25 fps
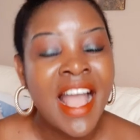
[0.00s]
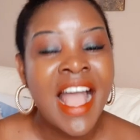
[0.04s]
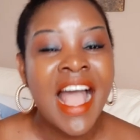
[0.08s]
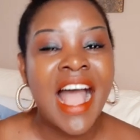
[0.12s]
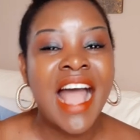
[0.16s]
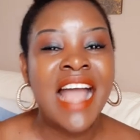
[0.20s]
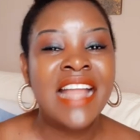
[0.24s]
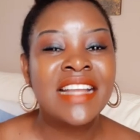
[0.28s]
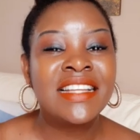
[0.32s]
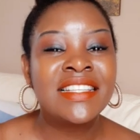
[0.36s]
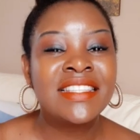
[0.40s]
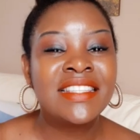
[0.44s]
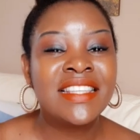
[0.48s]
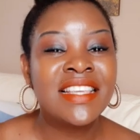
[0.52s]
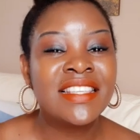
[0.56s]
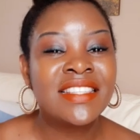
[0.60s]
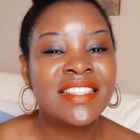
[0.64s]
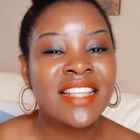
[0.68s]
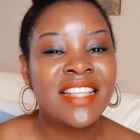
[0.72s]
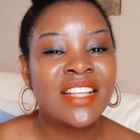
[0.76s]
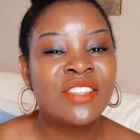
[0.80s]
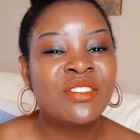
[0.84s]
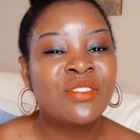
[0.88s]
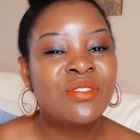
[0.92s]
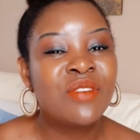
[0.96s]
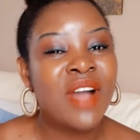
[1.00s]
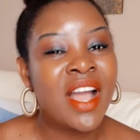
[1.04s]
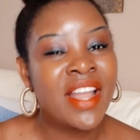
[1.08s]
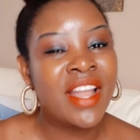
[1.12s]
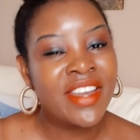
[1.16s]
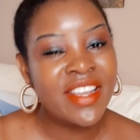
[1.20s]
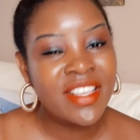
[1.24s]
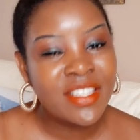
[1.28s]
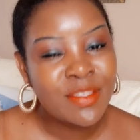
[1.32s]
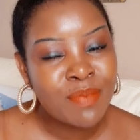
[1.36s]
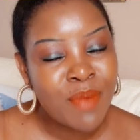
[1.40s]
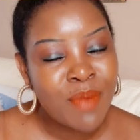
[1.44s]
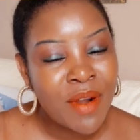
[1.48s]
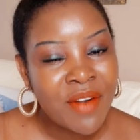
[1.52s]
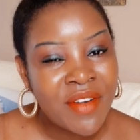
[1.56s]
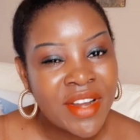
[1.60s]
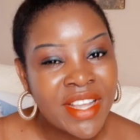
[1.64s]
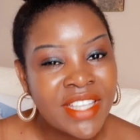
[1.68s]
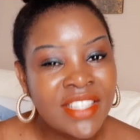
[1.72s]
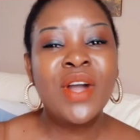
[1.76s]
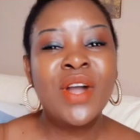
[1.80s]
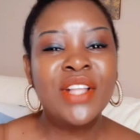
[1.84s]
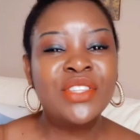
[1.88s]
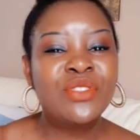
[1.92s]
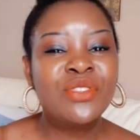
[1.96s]
and sees that you are
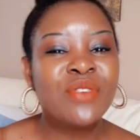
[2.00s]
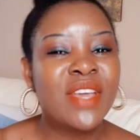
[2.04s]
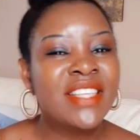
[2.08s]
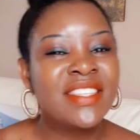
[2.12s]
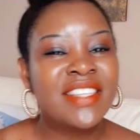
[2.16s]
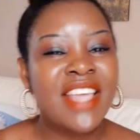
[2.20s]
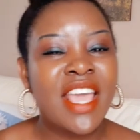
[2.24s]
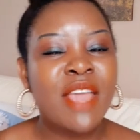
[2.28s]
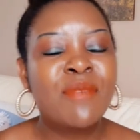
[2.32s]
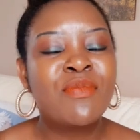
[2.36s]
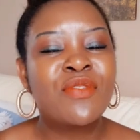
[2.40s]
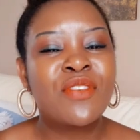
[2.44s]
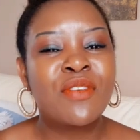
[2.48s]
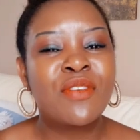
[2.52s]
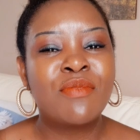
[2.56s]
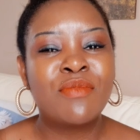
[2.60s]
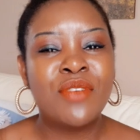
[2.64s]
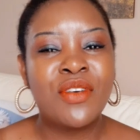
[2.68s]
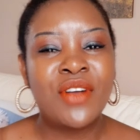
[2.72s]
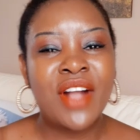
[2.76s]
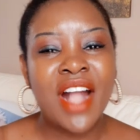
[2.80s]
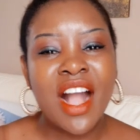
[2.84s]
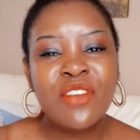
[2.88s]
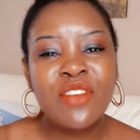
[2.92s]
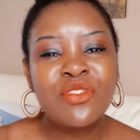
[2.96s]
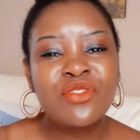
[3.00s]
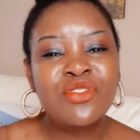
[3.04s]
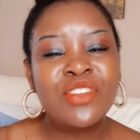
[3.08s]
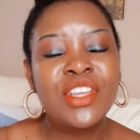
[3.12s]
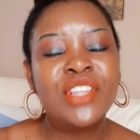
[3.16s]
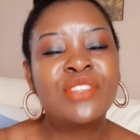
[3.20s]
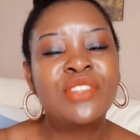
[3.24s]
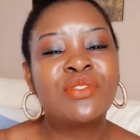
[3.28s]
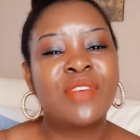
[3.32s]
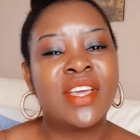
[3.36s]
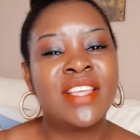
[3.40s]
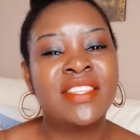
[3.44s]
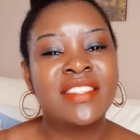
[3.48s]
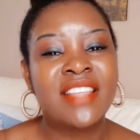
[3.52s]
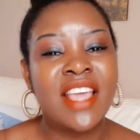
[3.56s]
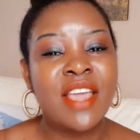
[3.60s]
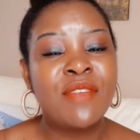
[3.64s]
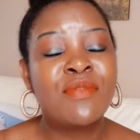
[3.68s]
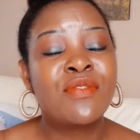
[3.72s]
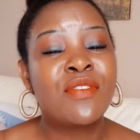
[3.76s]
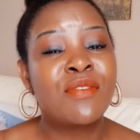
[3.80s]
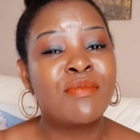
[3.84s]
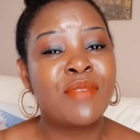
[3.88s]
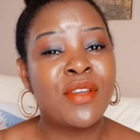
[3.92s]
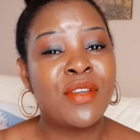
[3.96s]
desperate, want to escape from your country, to
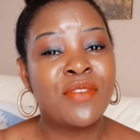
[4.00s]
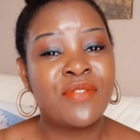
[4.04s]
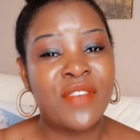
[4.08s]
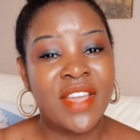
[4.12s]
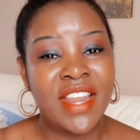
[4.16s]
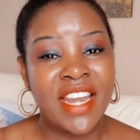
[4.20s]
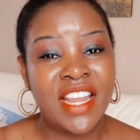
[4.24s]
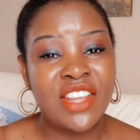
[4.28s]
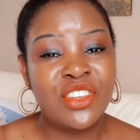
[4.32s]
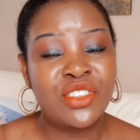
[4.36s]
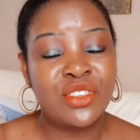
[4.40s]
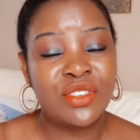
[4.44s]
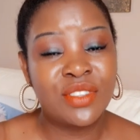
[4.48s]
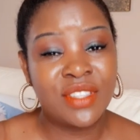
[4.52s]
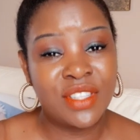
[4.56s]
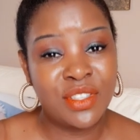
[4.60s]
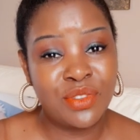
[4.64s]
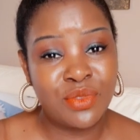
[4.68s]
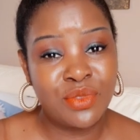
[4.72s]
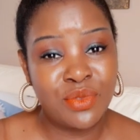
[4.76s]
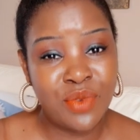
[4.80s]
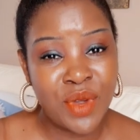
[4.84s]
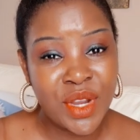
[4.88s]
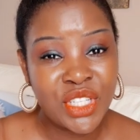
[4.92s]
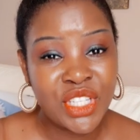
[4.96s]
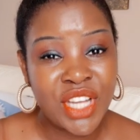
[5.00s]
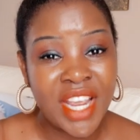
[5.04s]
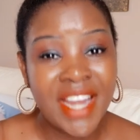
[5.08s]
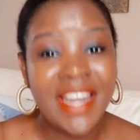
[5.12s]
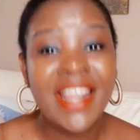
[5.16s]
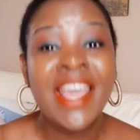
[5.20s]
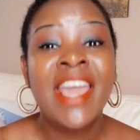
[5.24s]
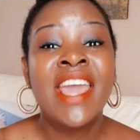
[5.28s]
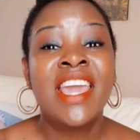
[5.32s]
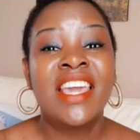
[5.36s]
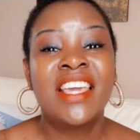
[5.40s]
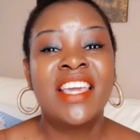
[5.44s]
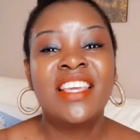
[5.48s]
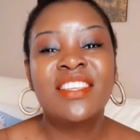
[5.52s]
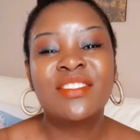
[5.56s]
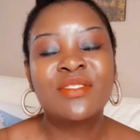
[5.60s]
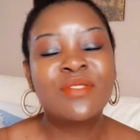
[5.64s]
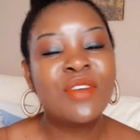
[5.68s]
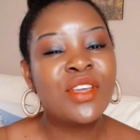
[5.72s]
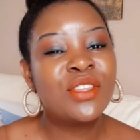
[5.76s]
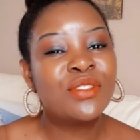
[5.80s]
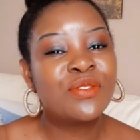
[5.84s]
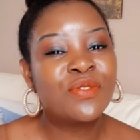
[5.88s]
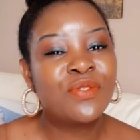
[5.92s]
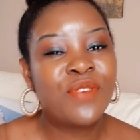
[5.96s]
escape from your financial situation, he's
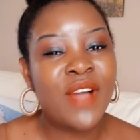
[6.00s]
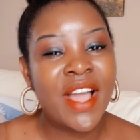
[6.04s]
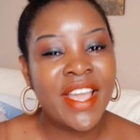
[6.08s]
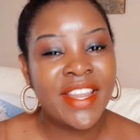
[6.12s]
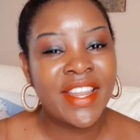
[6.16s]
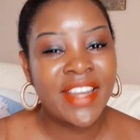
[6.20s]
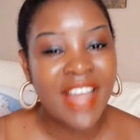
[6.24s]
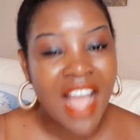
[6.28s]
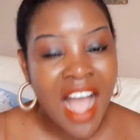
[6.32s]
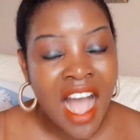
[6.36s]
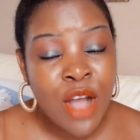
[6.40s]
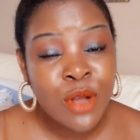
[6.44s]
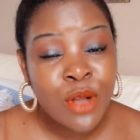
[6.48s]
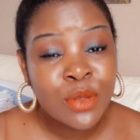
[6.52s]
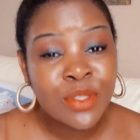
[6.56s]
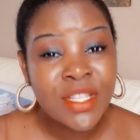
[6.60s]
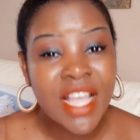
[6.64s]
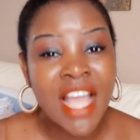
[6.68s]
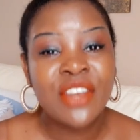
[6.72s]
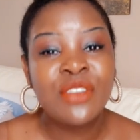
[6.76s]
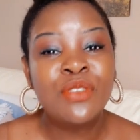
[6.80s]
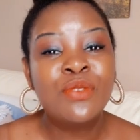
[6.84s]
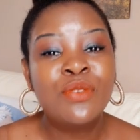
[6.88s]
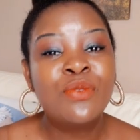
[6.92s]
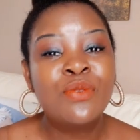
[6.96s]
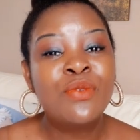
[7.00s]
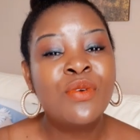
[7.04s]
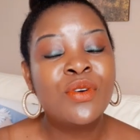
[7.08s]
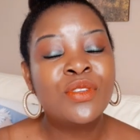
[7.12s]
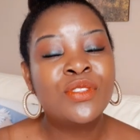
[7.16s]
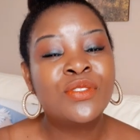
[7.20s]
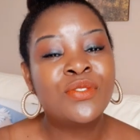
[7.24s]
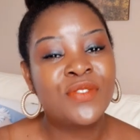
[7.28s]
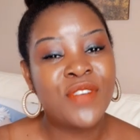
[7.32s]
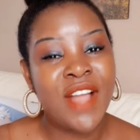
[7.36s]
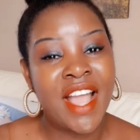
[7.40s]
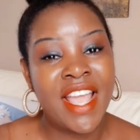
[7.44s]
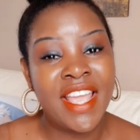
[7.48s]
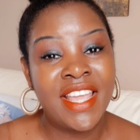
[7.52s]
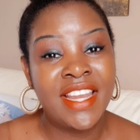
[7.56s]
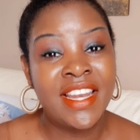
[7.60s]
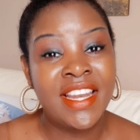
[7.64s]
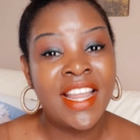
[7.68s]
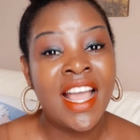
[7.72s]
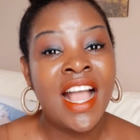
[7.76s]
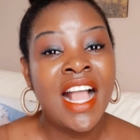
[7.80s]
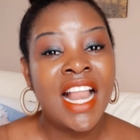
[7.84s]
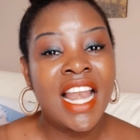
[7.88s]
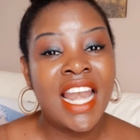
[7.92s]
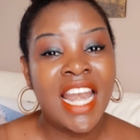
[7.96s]
going to find out and you won't
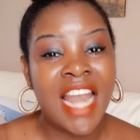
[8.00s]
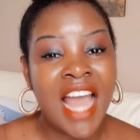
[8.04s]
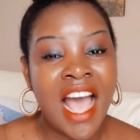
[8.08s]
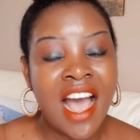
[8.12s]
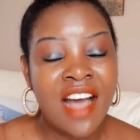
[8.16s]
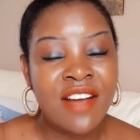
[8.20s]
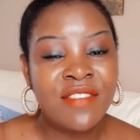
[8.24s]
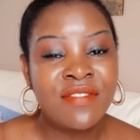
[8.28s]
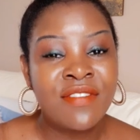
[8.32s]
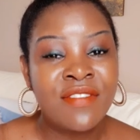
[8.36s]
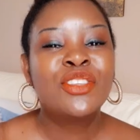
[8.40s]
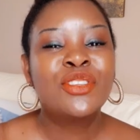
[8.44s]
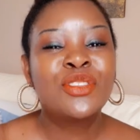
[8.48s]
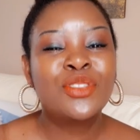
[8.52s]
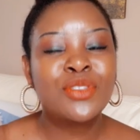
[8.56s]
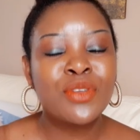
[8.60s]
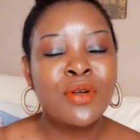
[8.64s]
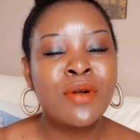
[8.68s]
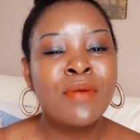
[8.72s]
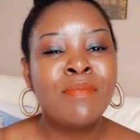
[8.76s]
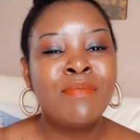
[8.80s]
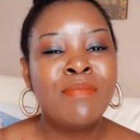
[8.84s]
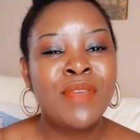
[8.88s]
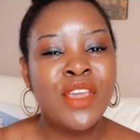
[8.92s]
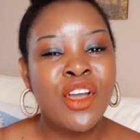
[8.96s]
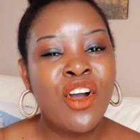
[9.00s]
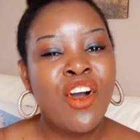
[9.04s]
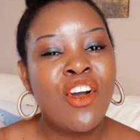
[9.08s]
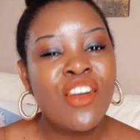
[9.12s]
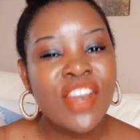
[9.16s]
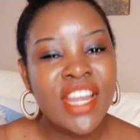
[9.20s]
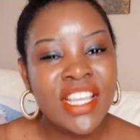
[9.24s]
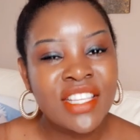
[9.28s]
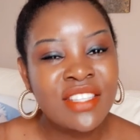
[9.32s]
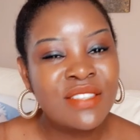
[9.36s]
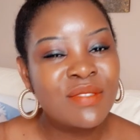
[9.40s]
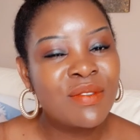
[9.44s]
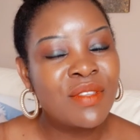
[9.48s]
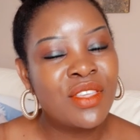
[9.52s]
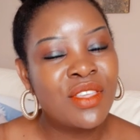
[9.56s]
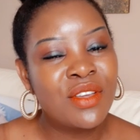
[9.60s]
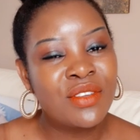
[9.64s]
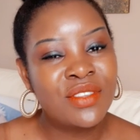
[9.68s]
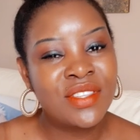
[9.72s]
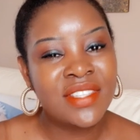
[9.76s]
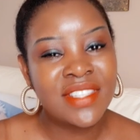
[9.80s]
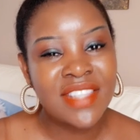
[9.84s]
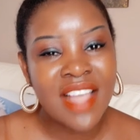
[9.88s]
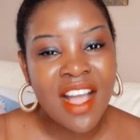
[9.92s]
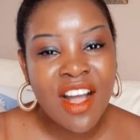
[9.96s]
find love. So be honest with
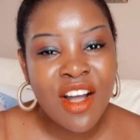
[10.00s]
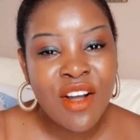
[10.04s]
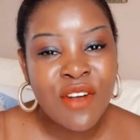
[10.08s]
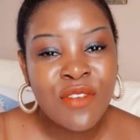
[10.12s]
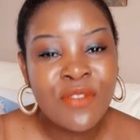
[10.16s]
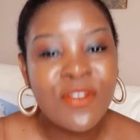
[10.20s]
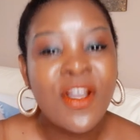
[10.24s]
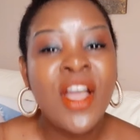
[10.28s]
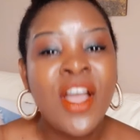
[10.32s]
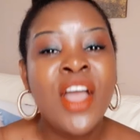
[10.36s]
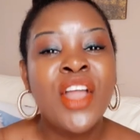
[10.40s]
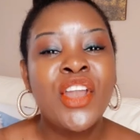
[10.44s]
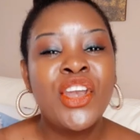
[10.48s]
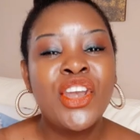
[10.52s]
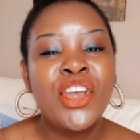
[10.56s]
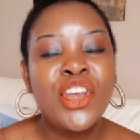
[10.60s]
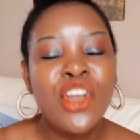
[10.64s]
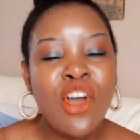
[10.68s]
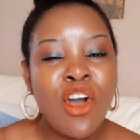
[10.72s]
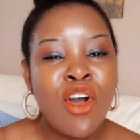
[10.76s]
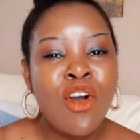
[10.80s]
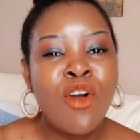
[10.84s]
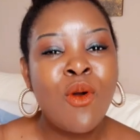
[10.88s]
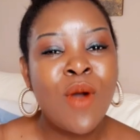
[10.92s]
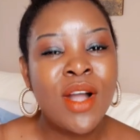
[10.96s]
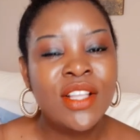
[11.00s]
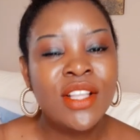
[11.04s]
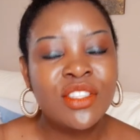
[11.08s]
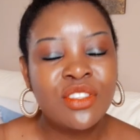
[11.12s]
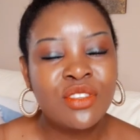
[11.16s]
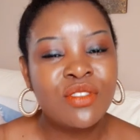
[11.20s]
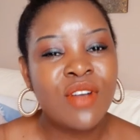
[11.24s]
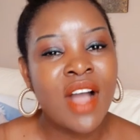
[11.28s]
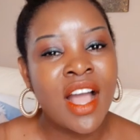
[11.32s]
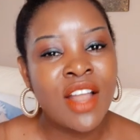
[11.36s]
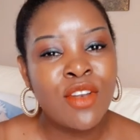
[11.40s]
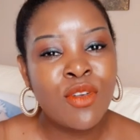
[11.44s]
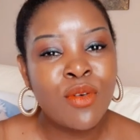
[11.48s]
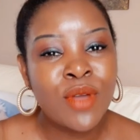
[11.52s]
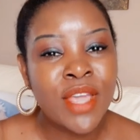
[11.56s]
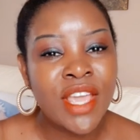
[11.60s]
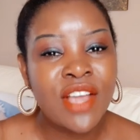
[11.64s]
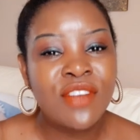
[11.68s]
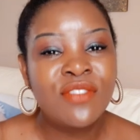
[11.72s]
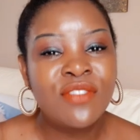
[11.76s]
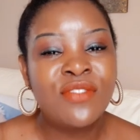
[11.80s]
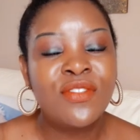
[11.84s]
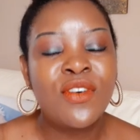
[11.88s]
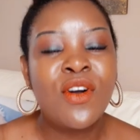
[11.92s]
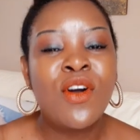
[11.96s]
yourself know what you are
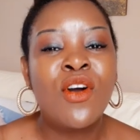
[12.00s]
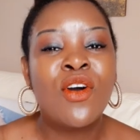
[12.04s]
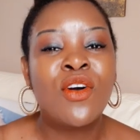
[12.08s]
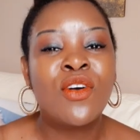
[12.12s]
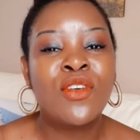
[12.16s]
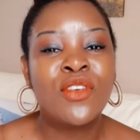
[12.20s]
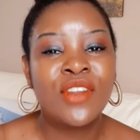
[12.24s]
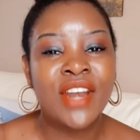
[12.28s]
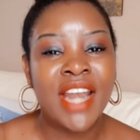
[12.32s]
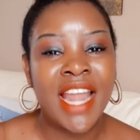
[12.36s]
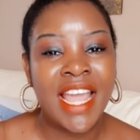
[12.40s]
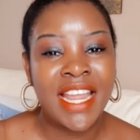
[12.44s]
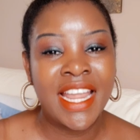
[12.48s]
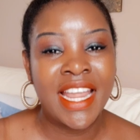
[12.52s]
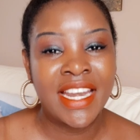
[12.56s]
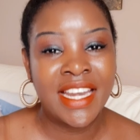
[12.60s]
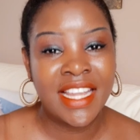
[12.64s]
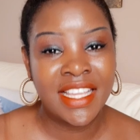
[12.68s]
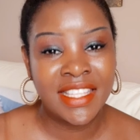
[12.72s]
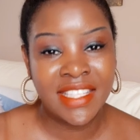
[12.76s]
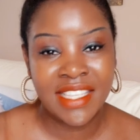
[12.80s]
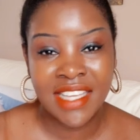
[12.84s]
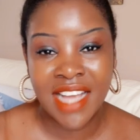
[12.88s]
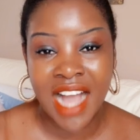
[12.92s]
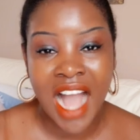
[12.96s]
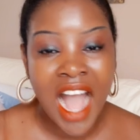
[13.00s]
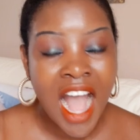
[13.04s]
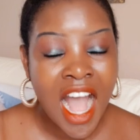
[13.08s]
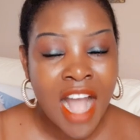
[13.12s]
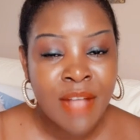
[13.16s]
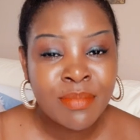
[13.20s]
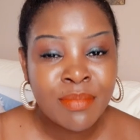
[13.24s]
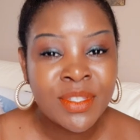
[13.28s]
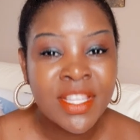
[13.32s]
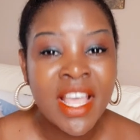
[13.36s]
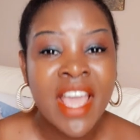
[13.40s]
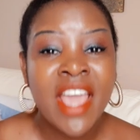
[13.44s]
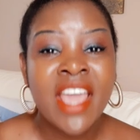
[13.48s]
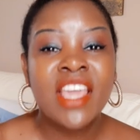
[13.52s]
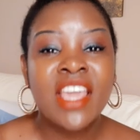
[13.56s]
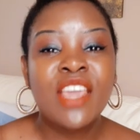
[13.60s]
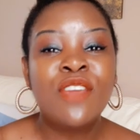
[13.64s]
looking for on online dating apps.